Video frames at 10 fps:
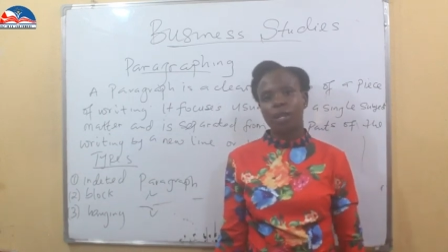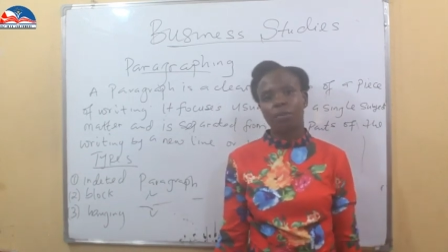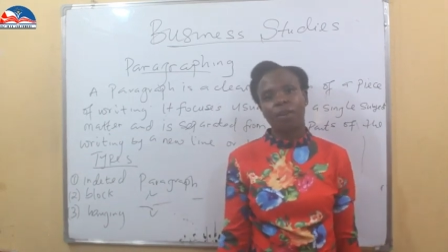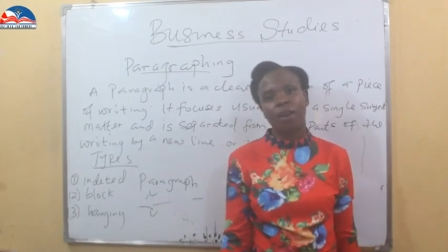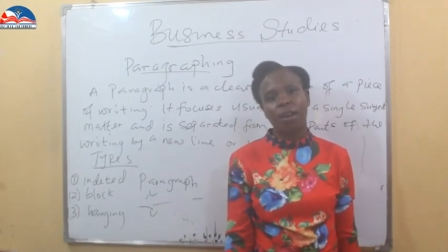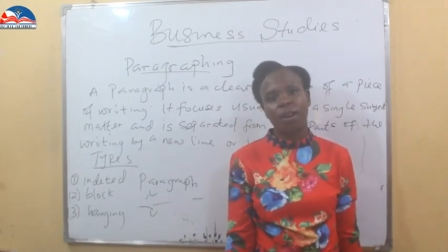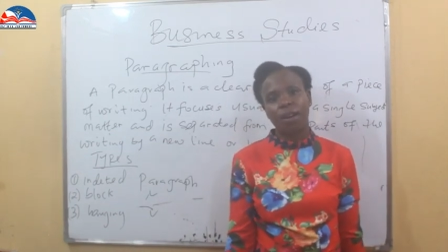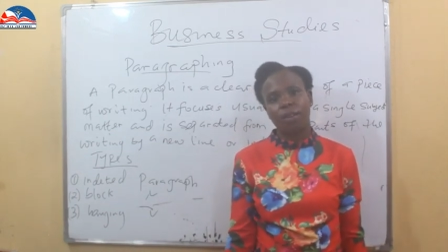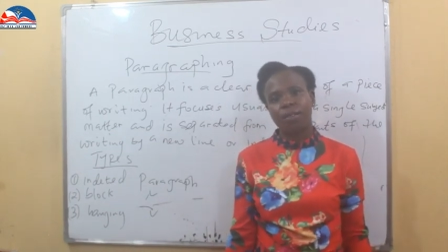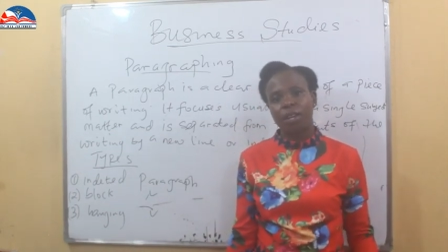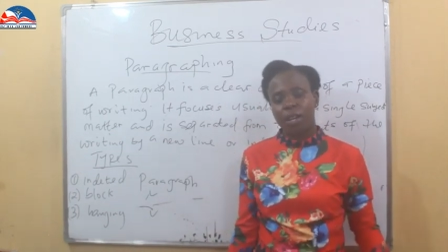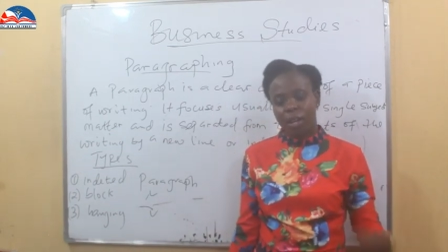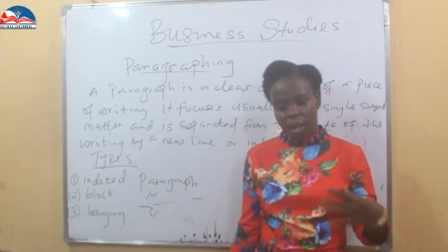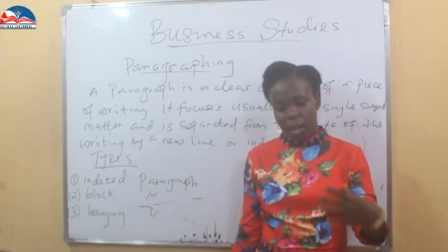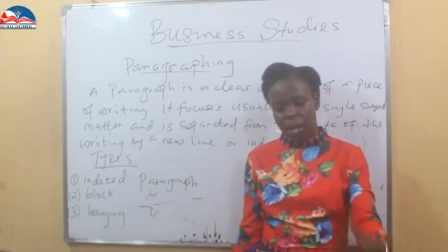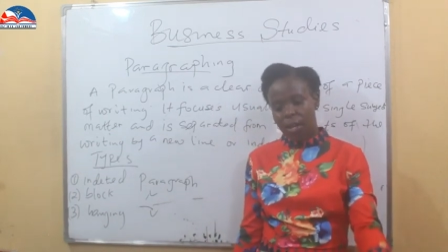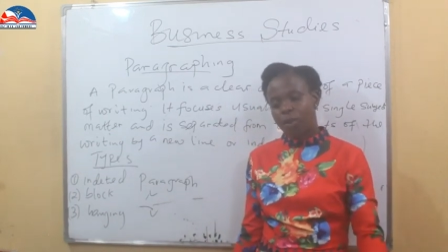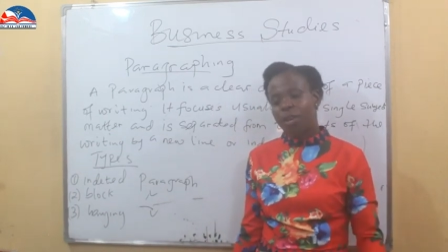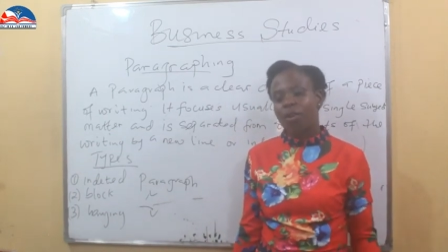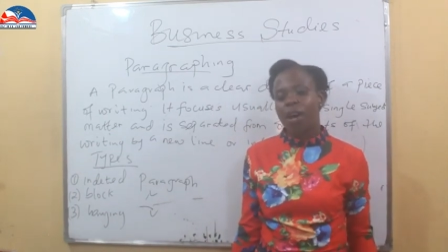that paragraph. And
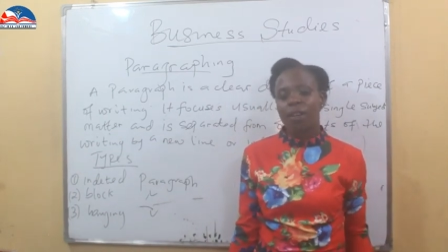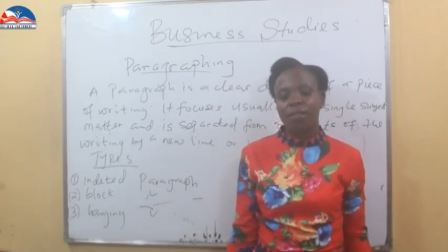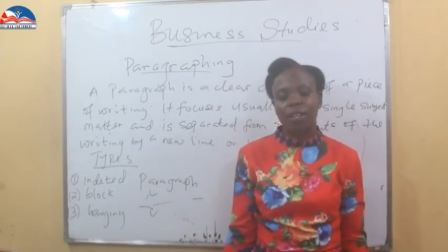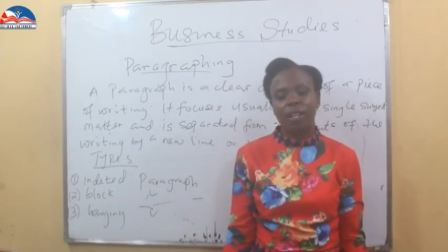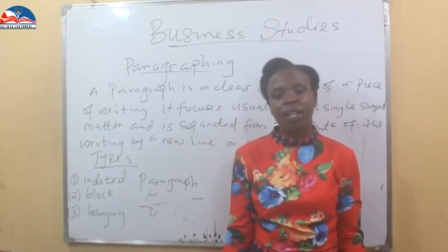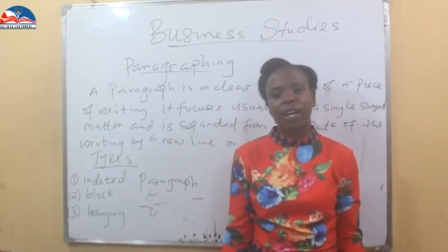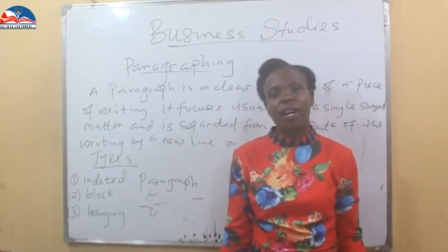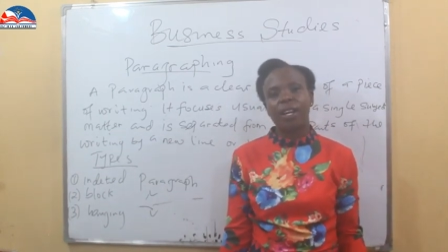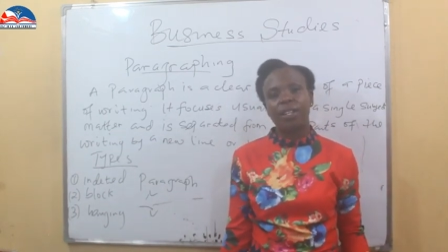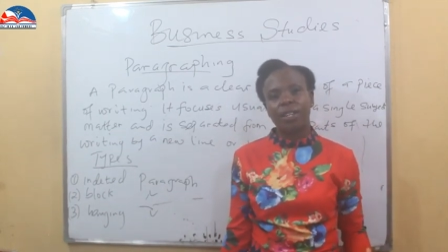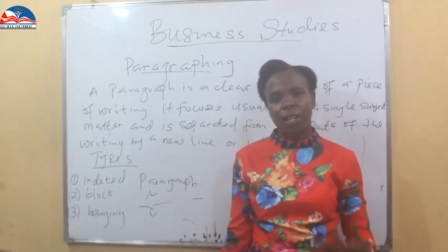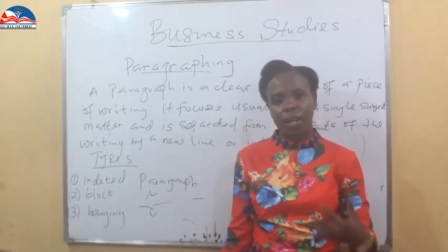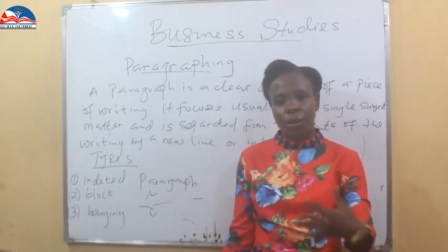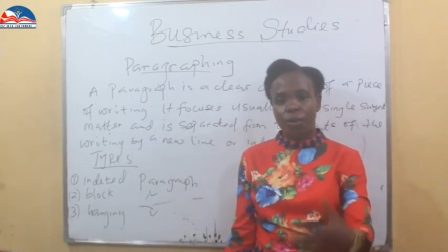when you have another idea,